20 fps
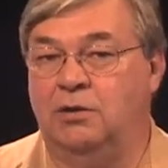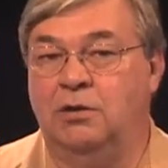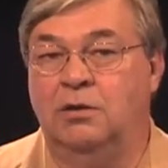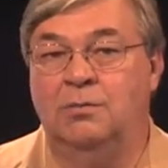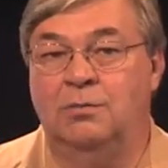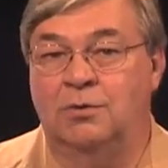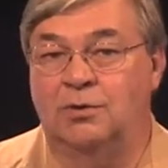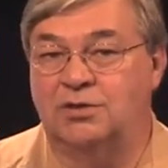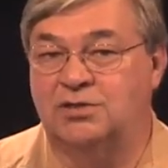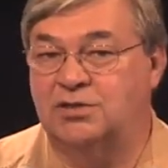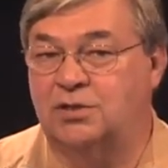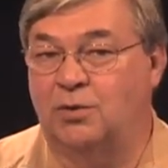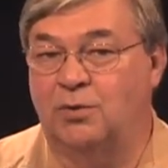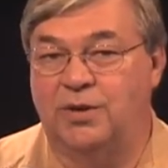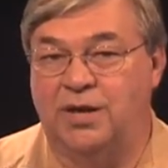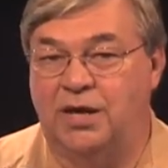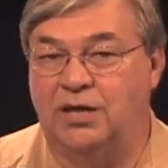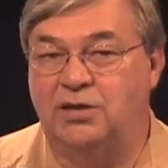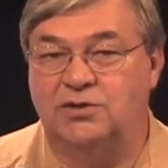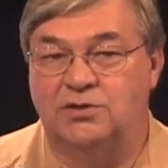numerous
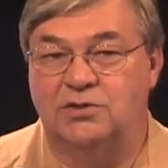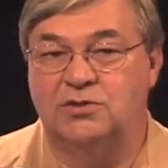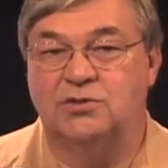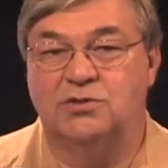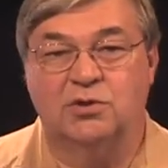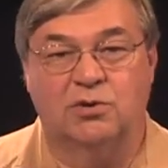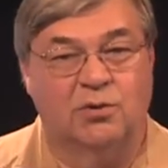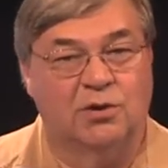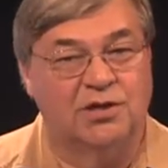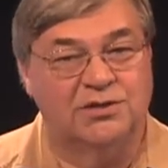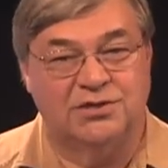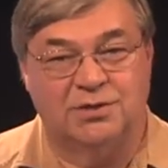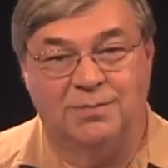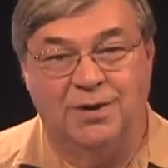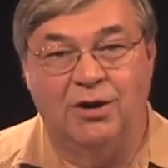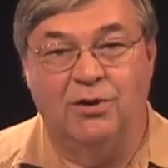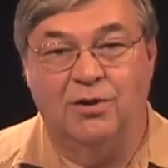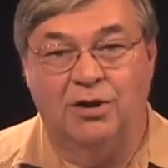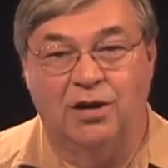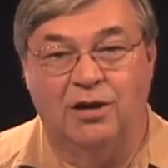locations across
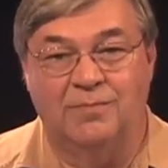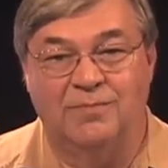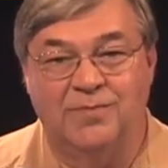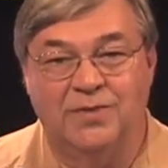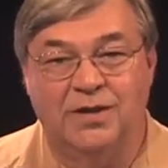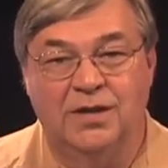America.